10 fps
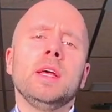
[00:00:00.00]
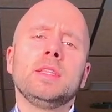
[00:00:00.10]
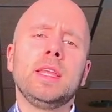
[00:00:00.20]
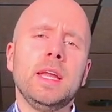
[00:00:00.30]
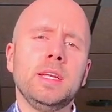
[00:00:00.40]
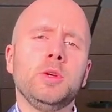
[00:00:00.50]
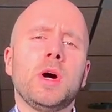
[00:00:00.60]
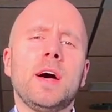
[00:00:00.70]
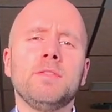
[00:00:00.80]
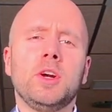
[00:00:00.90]
then you
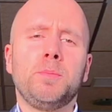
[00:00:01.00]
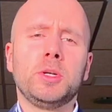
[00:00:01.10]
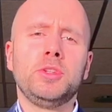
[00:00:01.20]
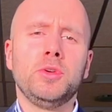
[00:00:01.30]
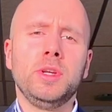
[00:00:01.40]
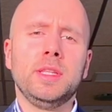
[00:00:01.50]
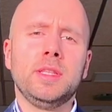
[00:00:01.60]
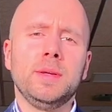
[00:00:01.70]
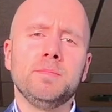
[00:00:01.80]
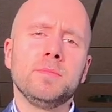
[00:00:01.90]
have the
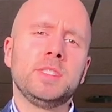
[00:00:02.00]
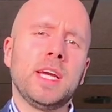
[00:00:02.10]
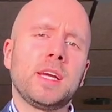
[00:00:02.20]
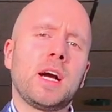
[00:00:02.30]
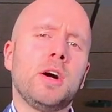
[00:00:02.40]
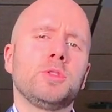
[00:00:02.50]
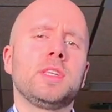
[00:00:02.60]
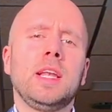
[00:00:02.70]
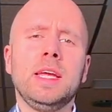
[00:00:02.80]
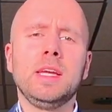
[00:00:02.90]
opportunity. Check out
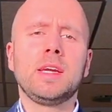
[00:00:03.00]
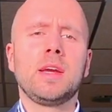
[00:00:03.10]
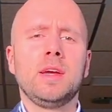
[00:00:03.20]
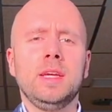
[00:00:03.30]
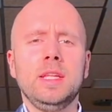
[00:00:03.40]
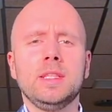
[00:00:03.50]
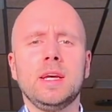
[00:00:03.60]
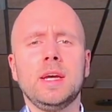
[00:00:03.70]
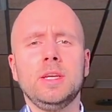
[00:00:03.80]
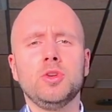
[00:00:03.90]
the link in
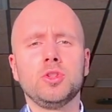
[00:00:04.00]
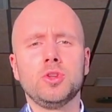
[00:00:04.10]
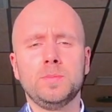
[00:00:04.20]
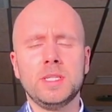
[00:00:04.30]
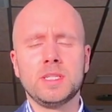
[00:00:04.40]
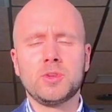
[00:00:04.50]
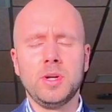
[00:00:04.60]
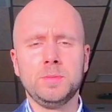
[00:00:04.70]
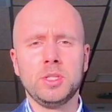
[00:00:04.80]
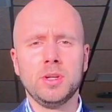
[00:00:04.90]
the YouTube
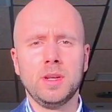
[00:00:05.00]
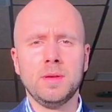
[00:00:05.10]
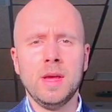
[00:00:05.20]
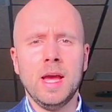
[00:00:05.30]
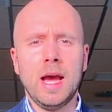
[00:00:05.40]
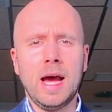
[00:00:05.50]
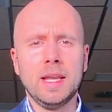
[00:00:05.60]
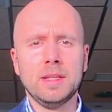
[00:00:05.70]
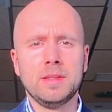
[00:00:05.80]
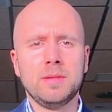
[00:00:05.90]
description,
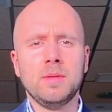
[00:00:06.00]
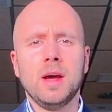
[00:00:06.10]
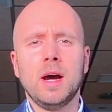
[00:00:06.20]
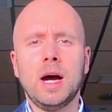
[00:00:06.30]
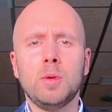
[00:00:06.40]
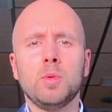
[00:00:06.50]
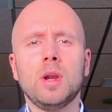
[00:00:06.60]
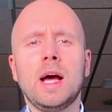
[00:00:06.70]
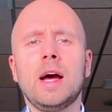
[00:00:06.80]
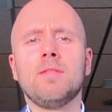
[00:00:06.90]
and I will
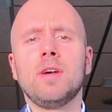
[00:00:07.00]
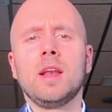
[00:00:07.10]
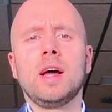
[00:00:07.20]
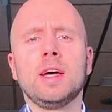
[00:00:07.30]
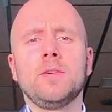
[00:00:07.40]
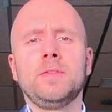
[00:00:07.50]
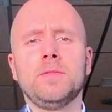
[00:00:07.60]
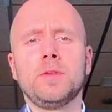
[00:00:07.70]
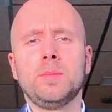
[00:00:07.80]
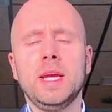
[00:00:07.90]
have a lot of
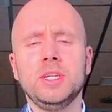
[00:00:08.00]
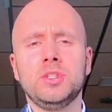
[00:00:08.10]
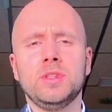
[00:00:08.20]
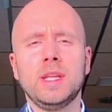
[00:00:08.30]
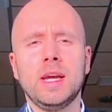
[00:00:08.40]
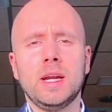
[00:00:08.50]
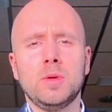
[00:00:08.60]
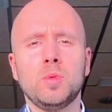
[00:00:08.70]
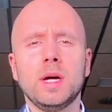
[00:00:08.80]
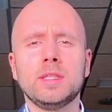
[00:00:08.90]
information there
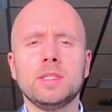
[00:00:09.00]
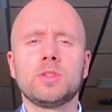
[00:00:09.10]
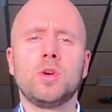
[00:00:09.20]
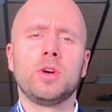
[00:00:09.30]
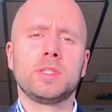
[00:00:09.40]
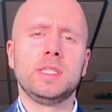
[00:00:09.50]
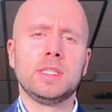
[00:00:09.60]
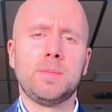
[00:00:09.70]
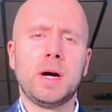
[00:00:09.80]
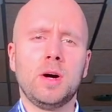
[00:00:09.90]
what this course is
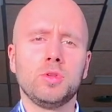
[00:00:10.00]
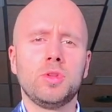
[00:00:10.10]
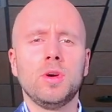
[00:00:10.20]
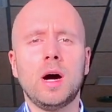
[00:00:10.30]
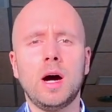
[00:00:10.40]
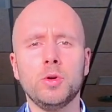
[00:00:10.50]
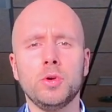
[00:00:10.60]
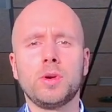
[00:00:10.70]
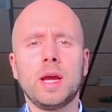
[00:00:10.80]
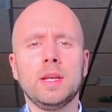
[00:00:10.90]
about, how
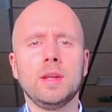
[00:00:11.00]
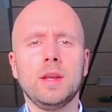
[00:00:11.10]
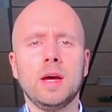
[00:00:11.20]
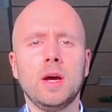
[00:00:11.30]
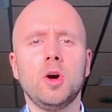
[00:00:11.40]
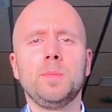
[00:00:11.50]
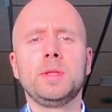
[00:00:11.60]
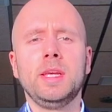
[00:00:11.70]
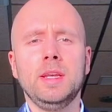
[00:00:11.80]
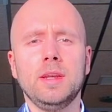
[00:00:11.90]
you can
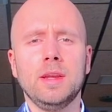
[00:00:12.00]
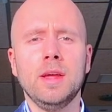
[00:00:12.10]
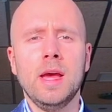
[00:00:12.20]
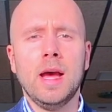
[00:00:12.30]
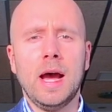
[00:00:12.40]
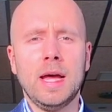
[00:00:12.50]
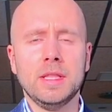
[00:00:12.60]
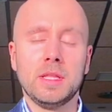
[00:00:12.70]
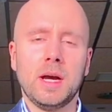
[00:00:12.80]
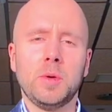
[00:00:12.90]
opt in,
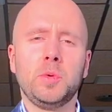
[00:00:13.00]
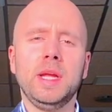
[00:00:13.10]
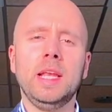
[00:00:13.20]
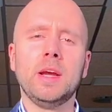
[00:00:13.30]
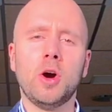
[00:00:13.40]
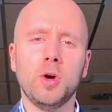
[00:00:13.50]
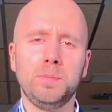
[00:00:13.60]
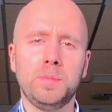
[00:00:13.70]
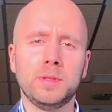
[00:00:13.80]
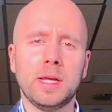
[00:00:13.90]
and I really
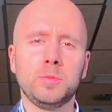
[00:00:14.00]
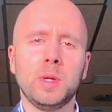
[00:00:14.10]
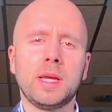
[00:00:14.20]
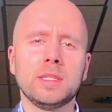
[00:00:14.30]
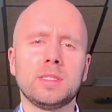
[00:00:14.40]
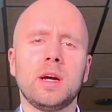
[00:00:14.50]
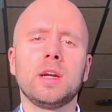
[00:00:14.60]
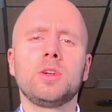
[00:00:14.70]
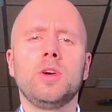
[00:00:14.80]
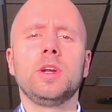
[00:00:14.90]
hope that we can
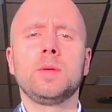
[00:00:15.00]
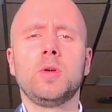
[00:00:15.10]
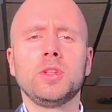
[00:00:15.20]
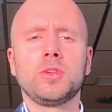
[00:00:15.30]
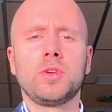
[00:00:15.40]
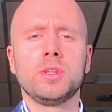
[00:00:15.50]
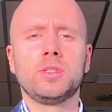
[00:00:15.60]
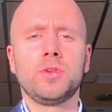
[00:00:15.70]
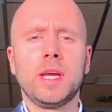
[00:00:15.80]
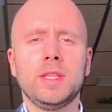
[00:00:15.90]
start learning motocross
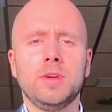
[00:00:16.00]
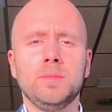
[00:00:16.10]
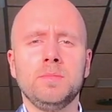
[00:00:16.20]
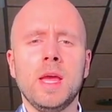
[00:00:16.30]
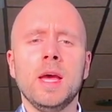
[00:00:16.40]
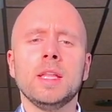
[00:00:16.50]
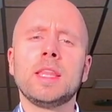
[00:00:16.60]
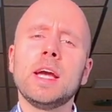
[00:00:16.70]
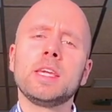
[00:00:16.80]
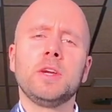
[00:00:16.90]
together.
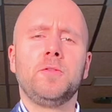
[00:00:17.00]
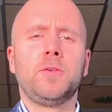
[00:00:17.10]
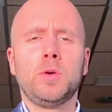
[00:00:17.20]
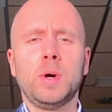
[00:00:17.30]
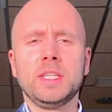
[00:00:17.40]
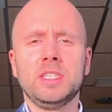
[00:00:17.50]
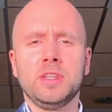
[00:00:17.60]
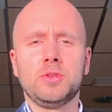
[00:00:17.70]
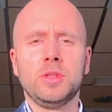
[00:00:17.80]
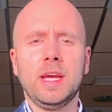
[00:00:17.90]
Thank you for
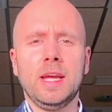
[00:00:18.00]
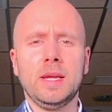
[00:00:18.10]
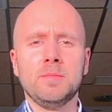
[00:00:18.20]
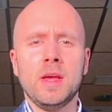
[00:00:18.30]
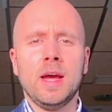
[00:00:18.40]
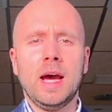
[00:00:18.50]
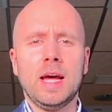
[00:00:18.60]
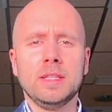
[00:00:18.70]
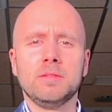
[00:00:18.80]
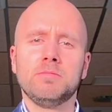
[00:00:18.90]
watching today,
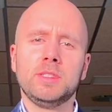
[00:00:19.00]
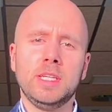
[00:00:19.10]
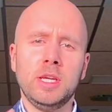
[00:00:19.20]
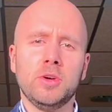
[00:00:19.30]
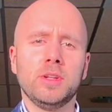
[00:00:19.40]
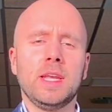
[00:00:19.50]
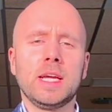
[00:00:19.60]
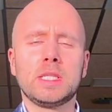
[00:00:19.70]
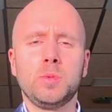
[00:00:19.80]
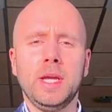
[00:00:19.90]
and see you
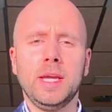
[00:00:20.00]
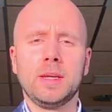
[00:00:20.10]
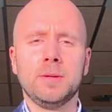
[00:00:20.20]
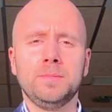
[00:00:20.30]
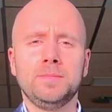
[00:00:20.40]
next week.